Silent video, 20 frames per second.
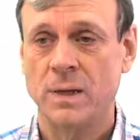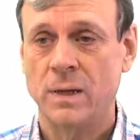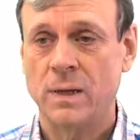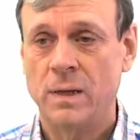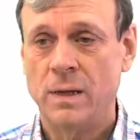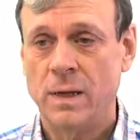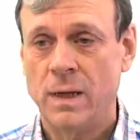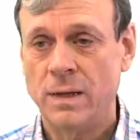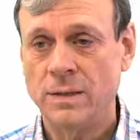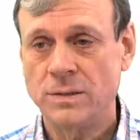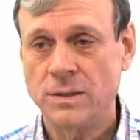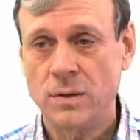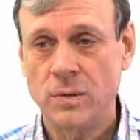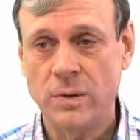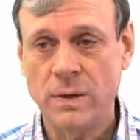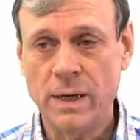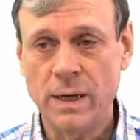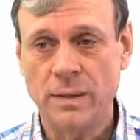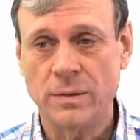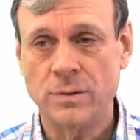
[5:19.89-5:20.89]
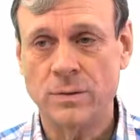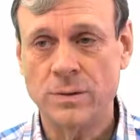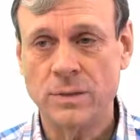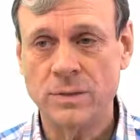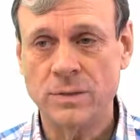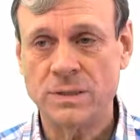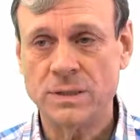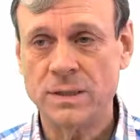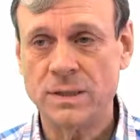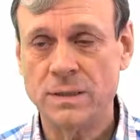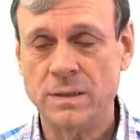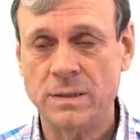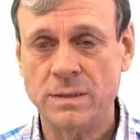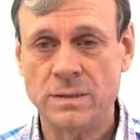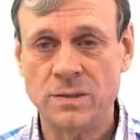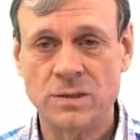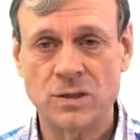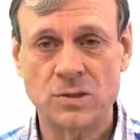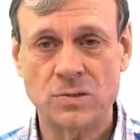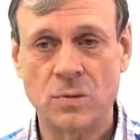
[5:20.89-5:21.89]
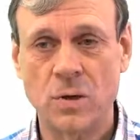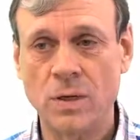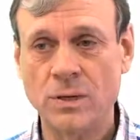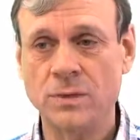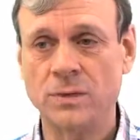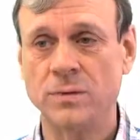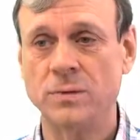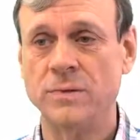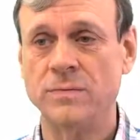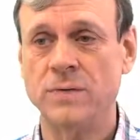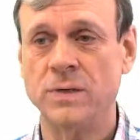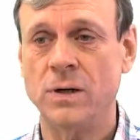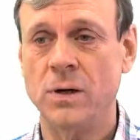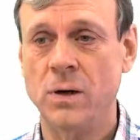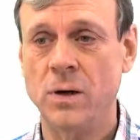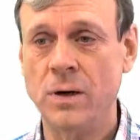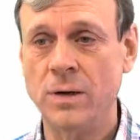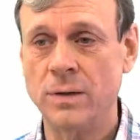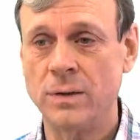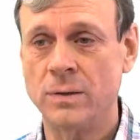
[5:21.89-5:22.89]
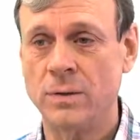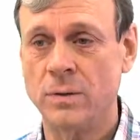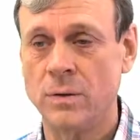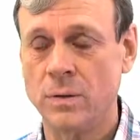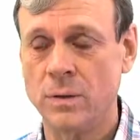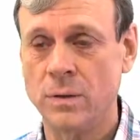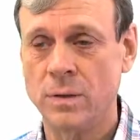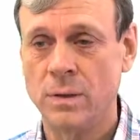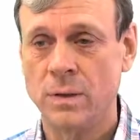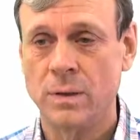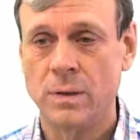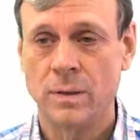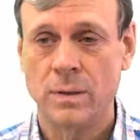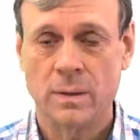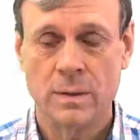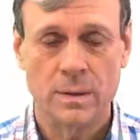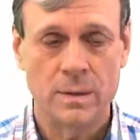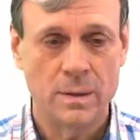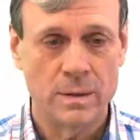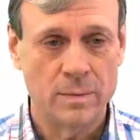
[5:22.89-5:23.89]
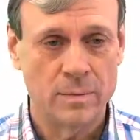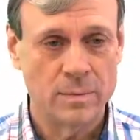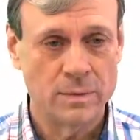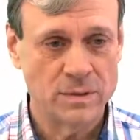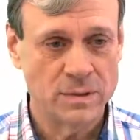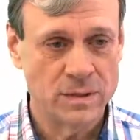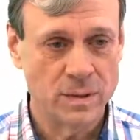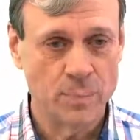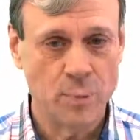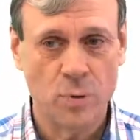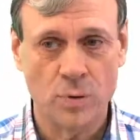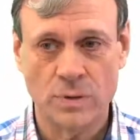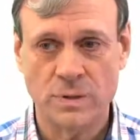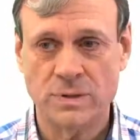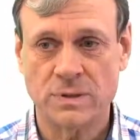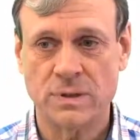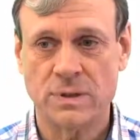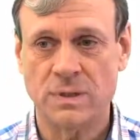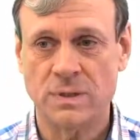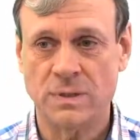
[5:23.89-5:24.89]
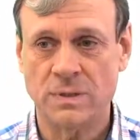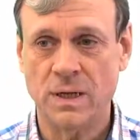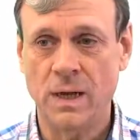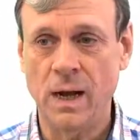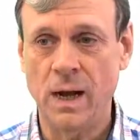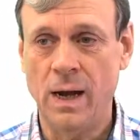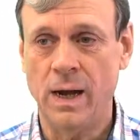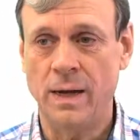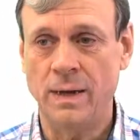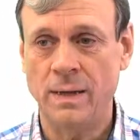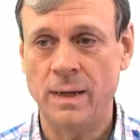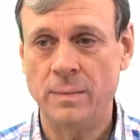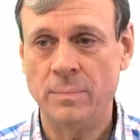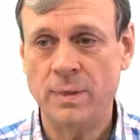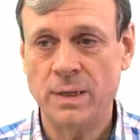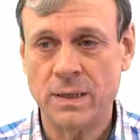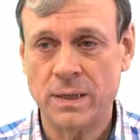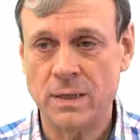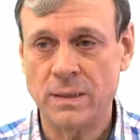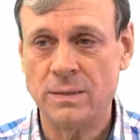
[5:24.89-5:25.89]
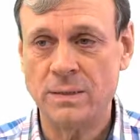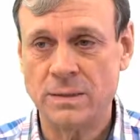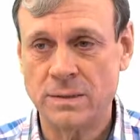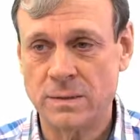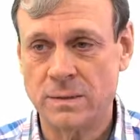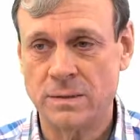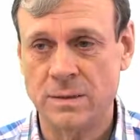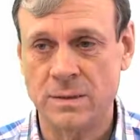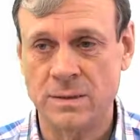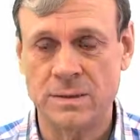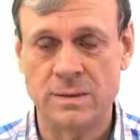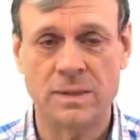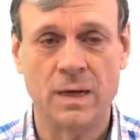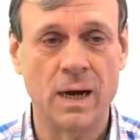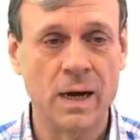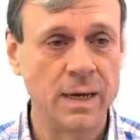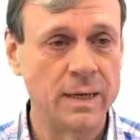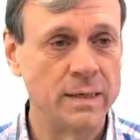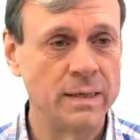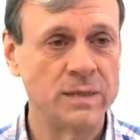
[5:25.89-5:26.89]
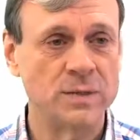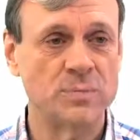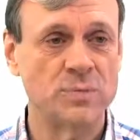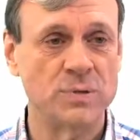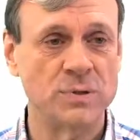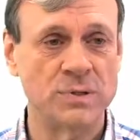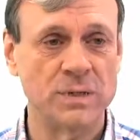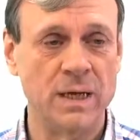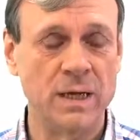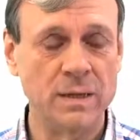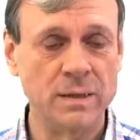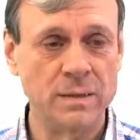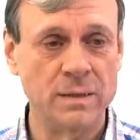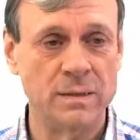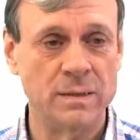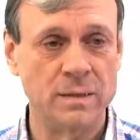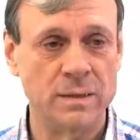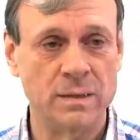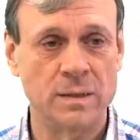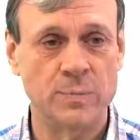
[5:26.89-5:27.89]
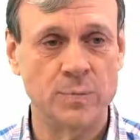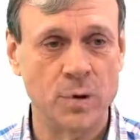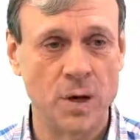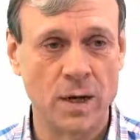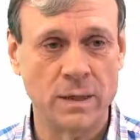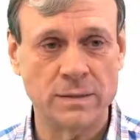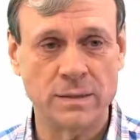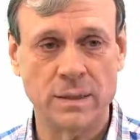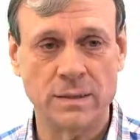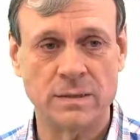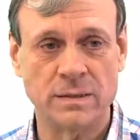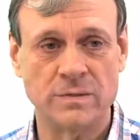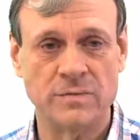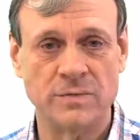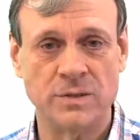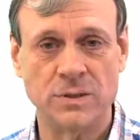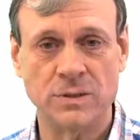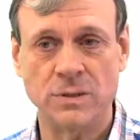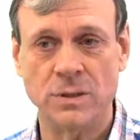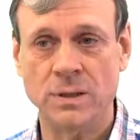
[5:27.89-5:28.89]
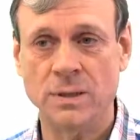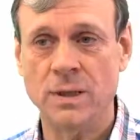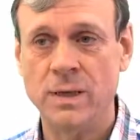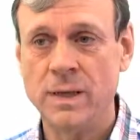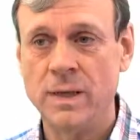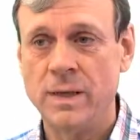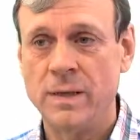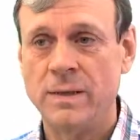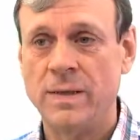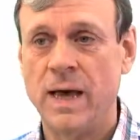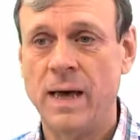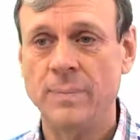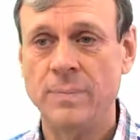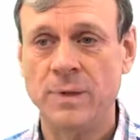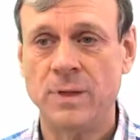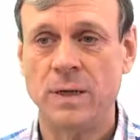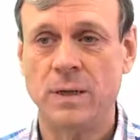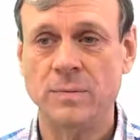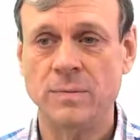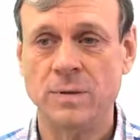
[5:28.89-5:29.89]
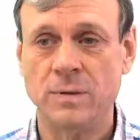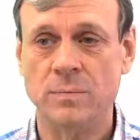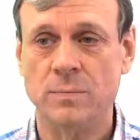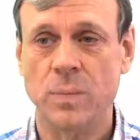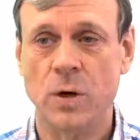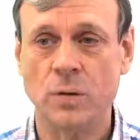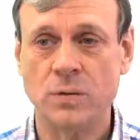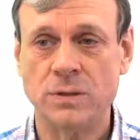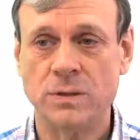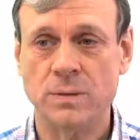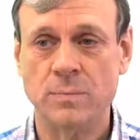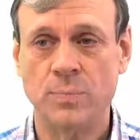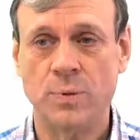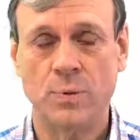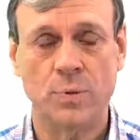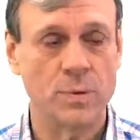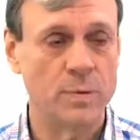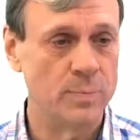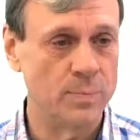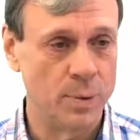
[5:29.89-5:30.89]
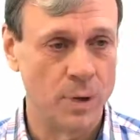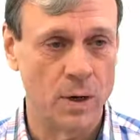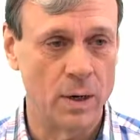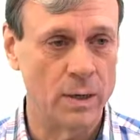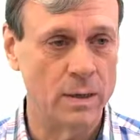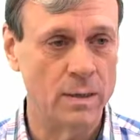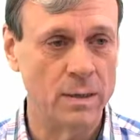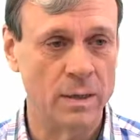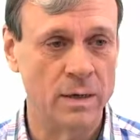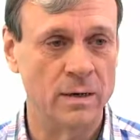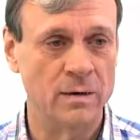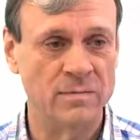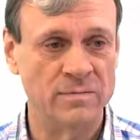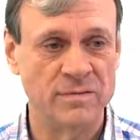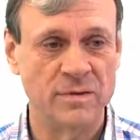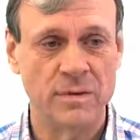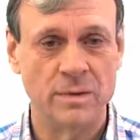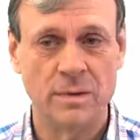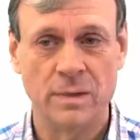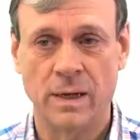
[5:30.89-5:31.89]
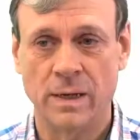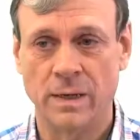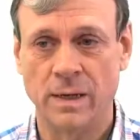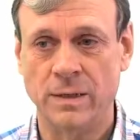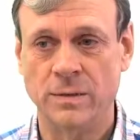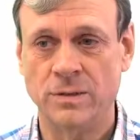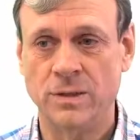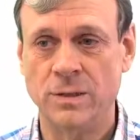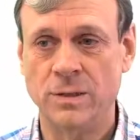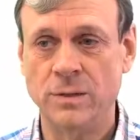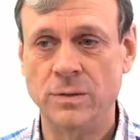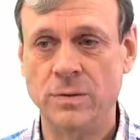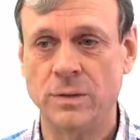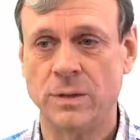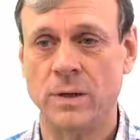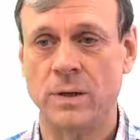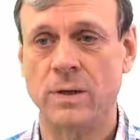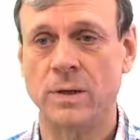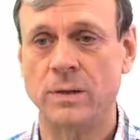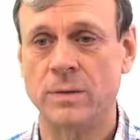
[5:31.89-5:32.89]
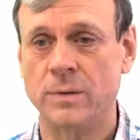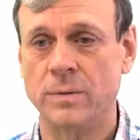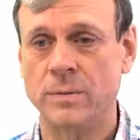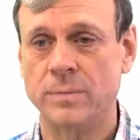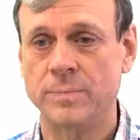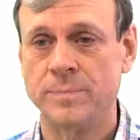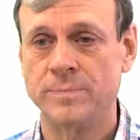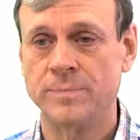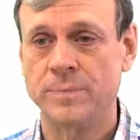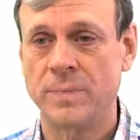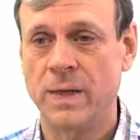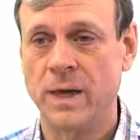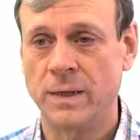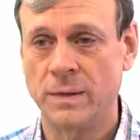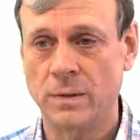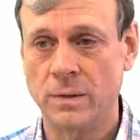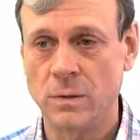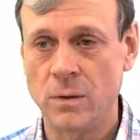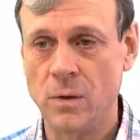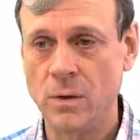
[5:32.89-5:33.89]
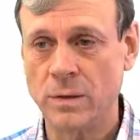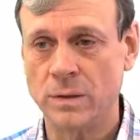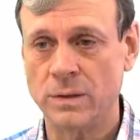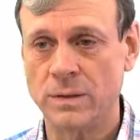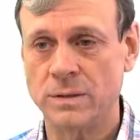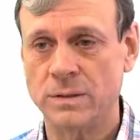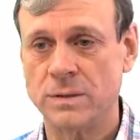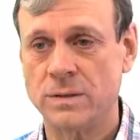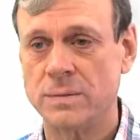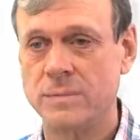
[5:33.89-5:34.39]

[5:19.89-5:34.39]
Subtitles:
And so again, you can see that the structure of the article supports the design, and because the design is presented in the process division, that becomes the most important part of an engineering article, and the longest.